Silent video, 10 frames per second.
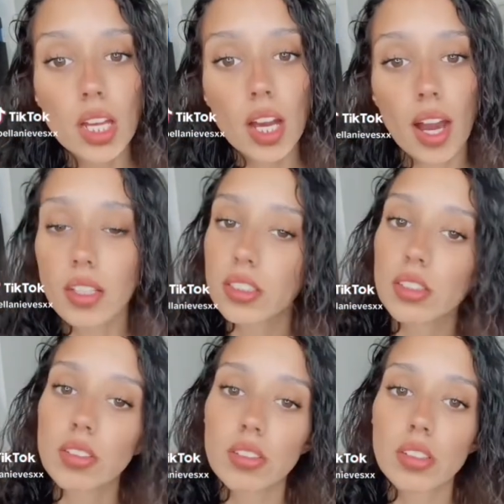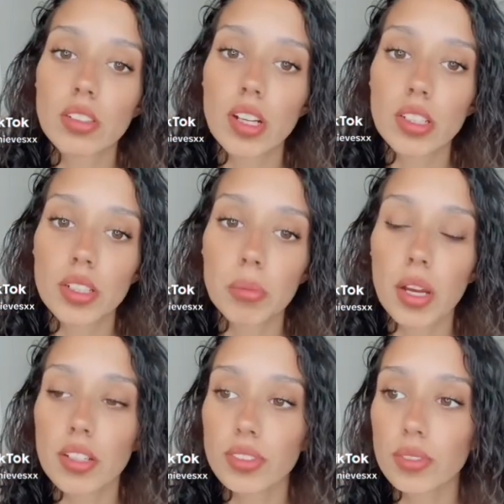I seen Laura and Riley are back
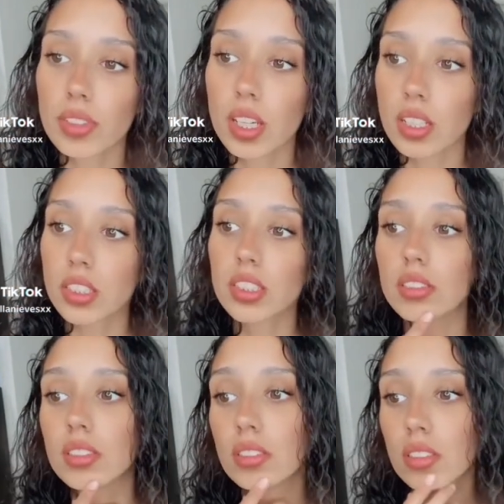from vacation.